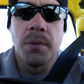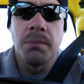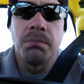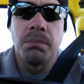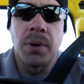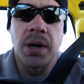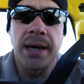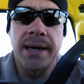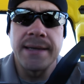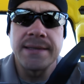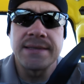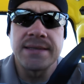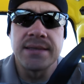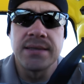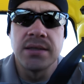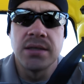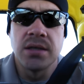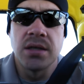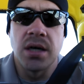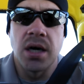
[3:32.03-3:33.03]
But
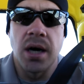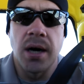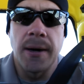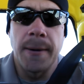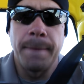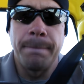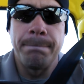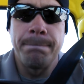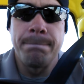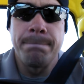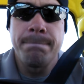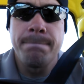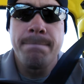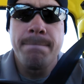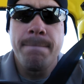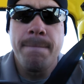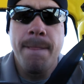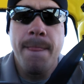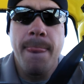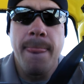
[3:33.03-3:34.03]
um,
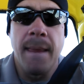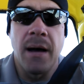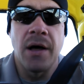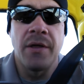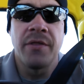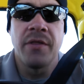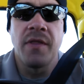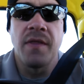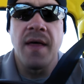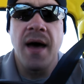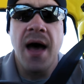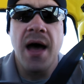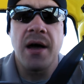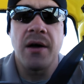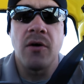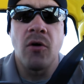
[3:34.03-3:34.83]
other than that,